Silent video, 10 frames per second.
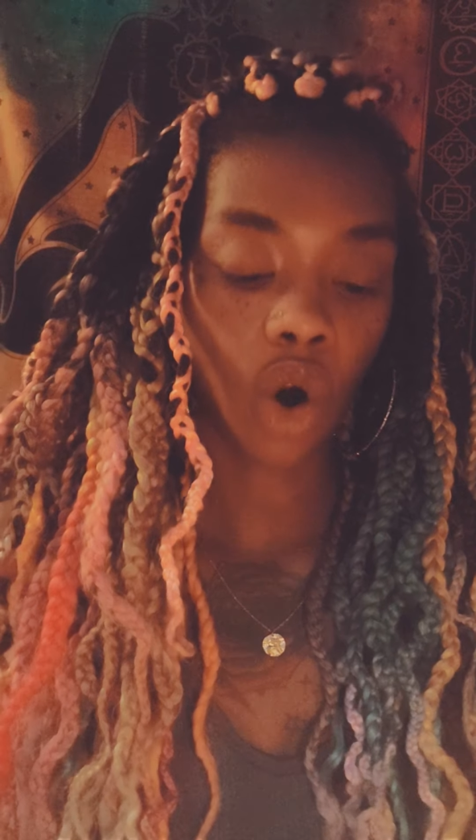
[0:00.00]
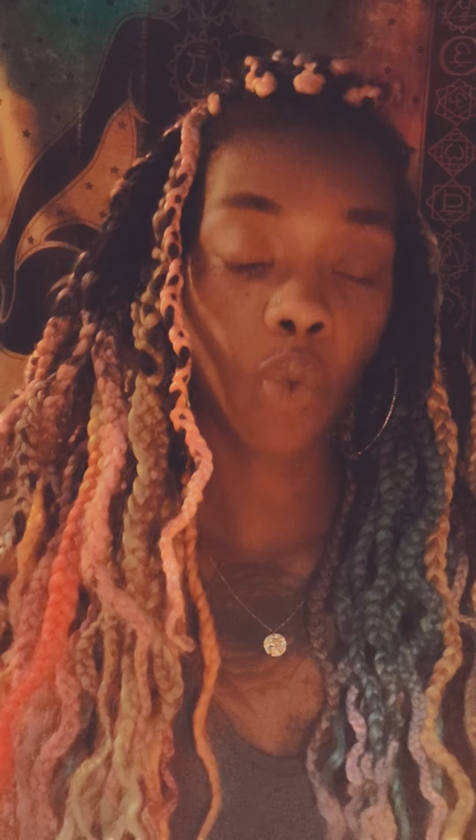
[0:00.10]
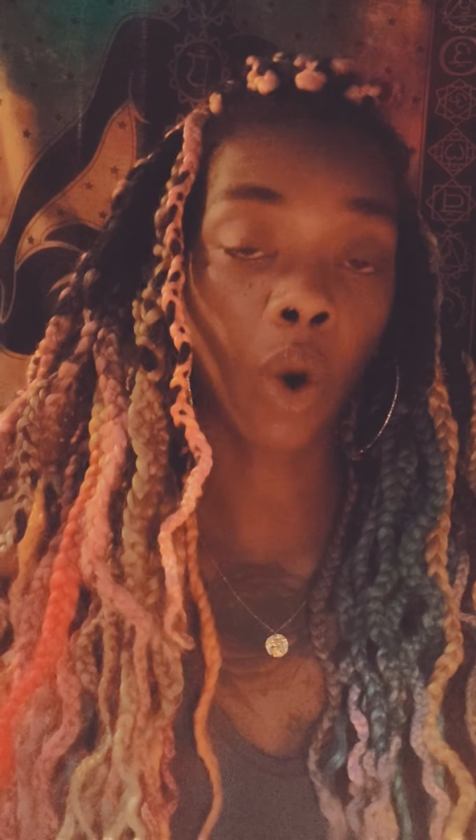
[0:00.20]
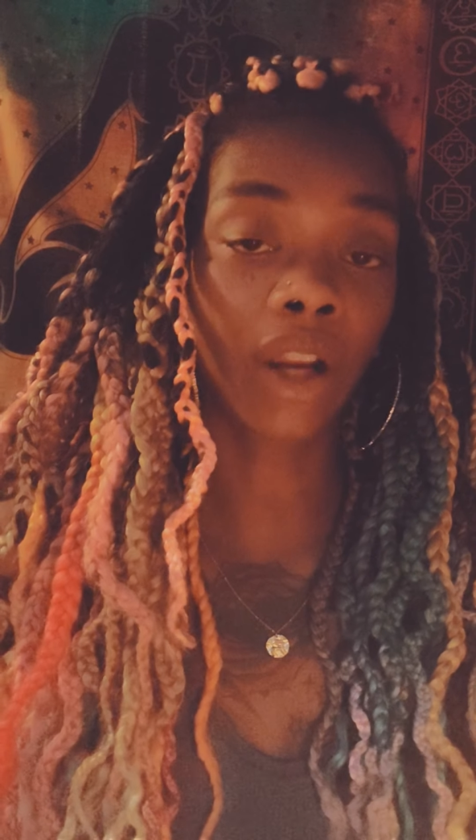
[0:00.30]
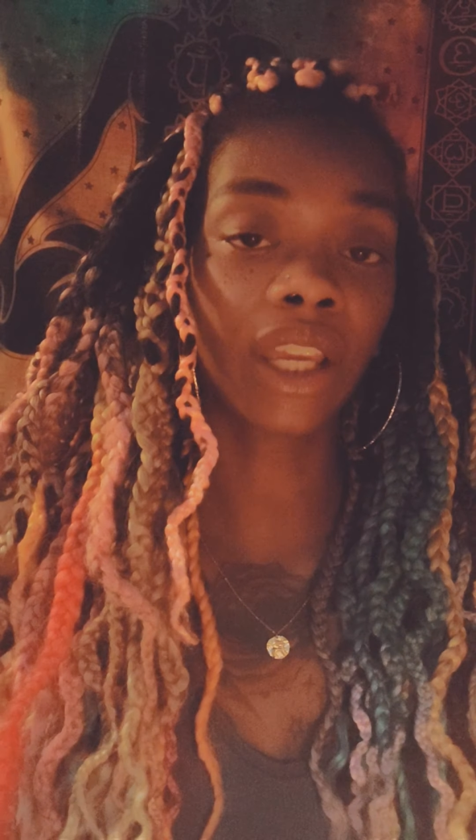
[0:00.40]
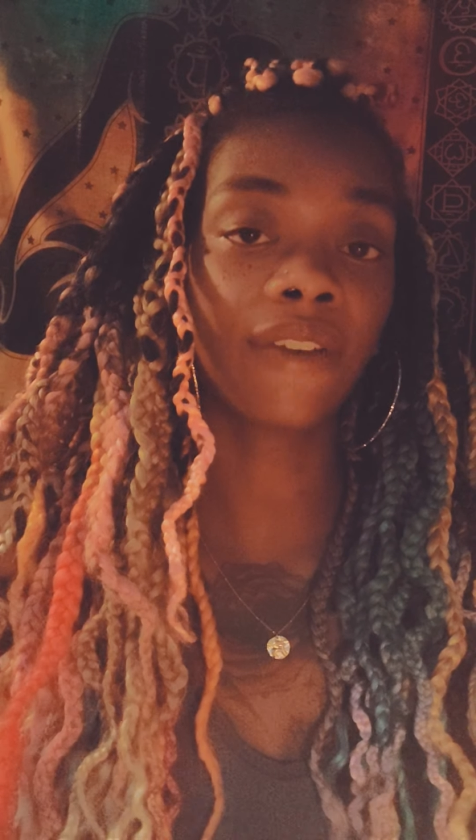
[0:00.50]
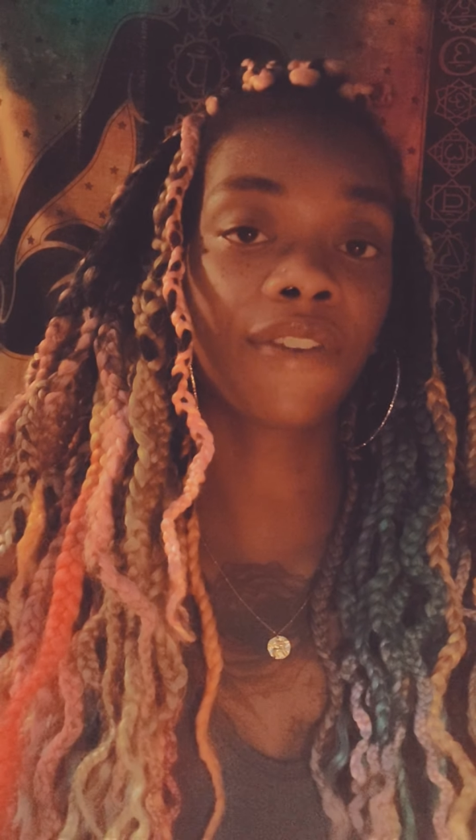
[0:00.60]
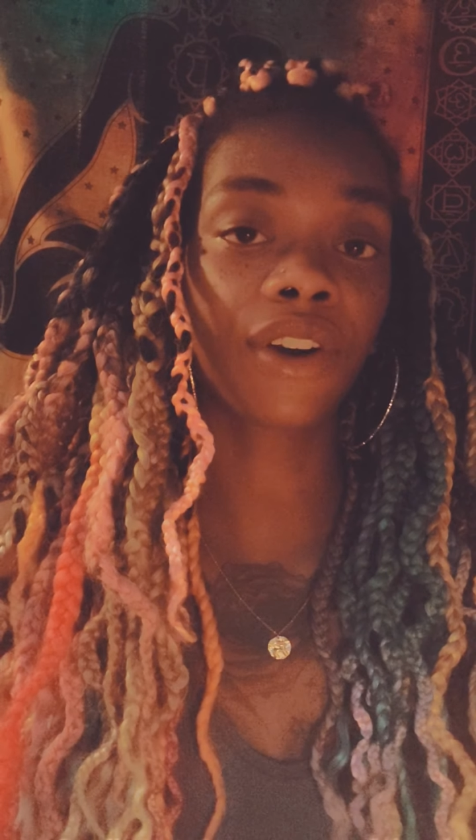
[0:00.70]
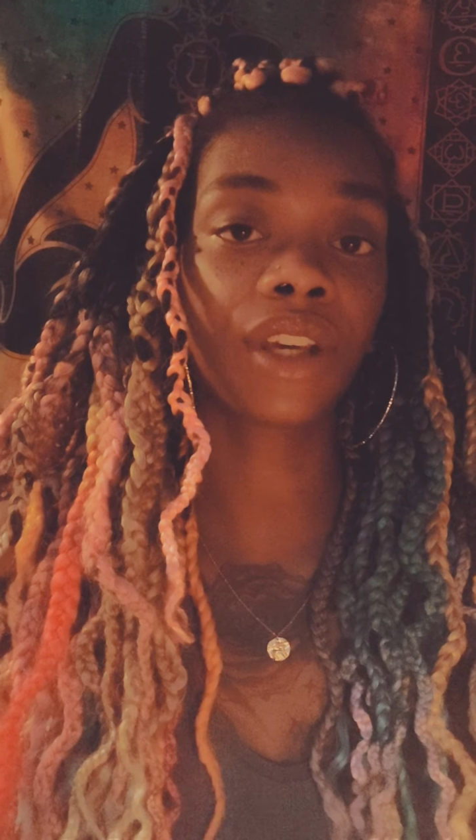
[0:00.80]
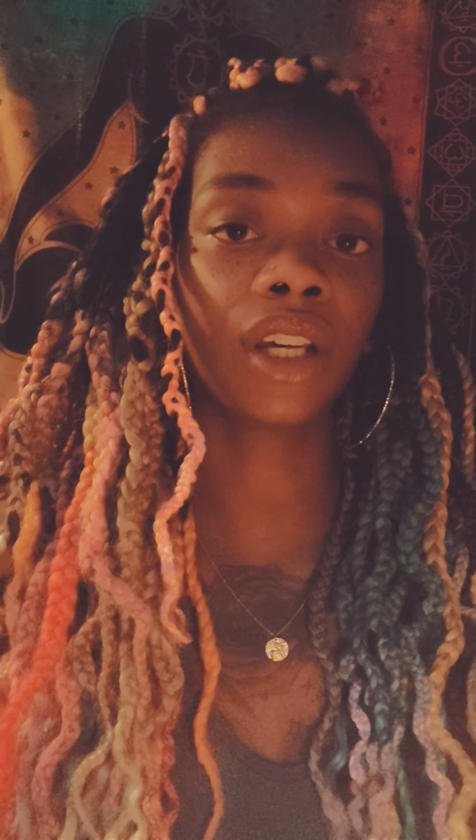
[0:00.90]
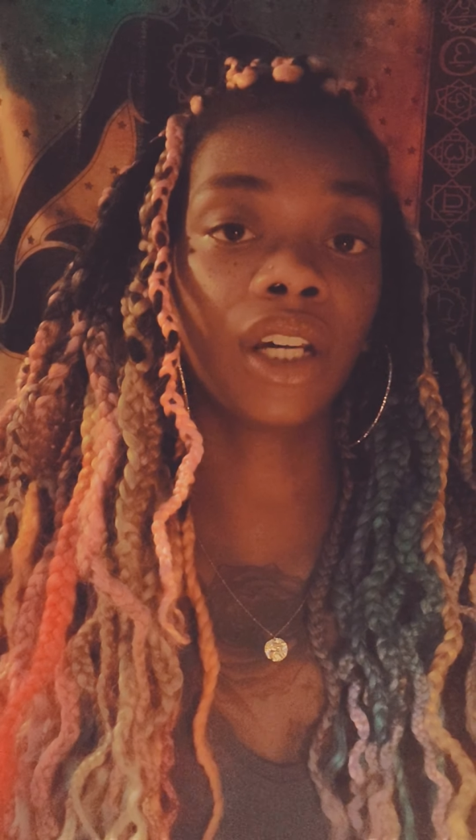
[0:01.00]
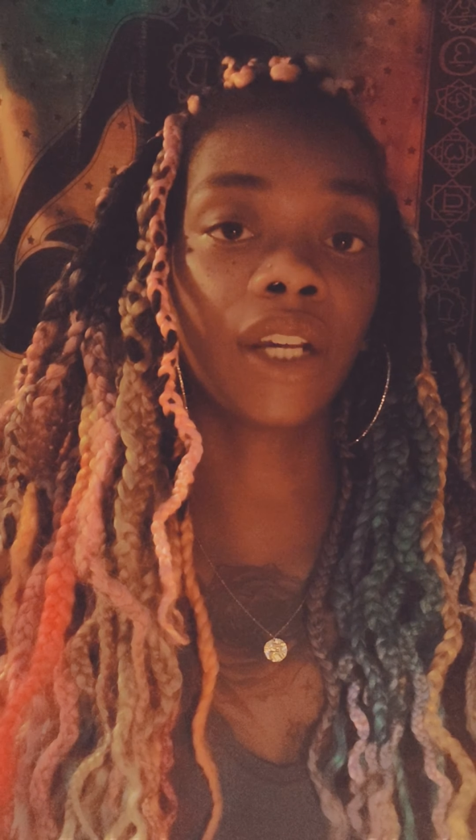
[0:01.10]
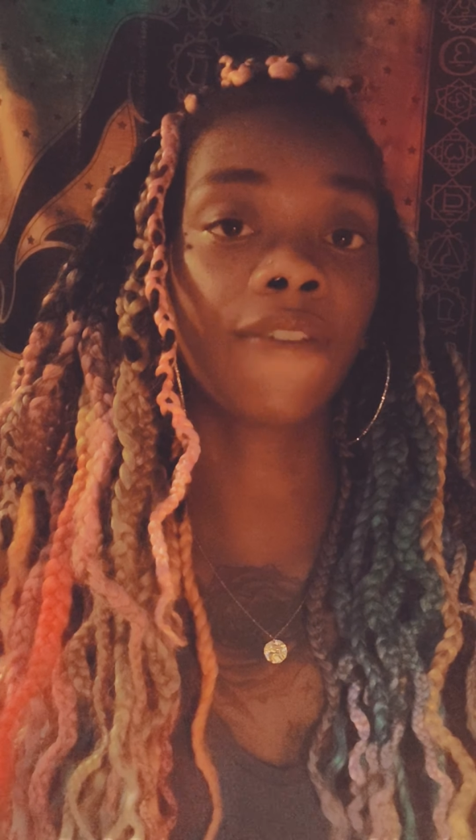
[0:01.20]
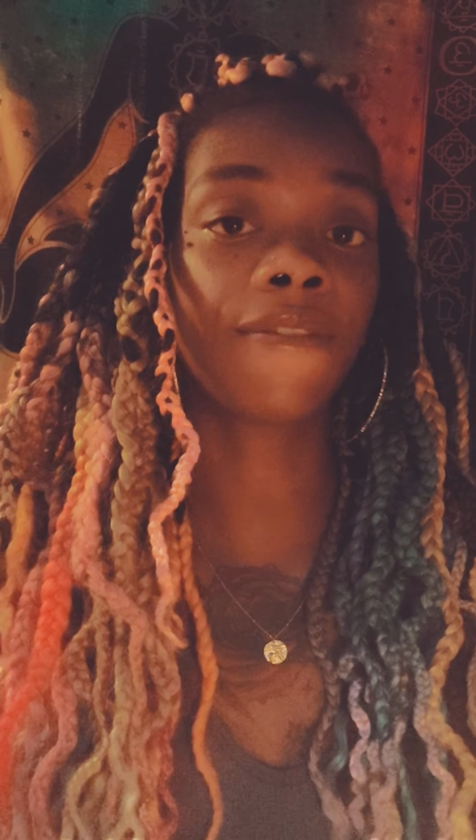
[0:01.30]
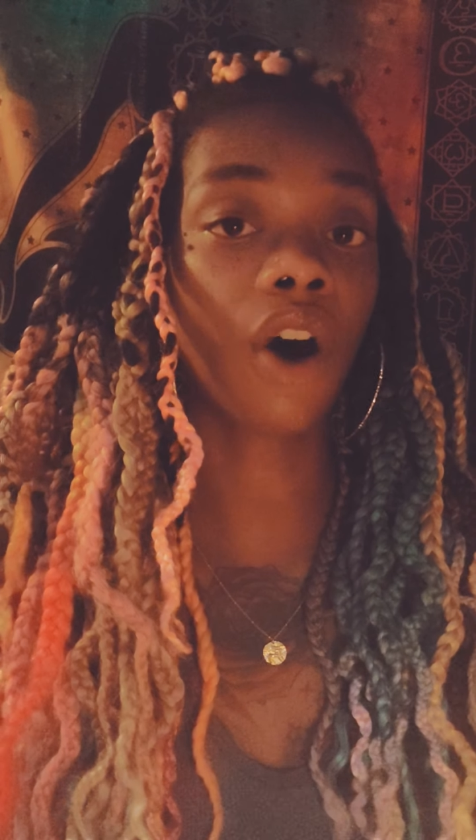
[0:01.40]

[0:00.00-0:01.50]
working for the good of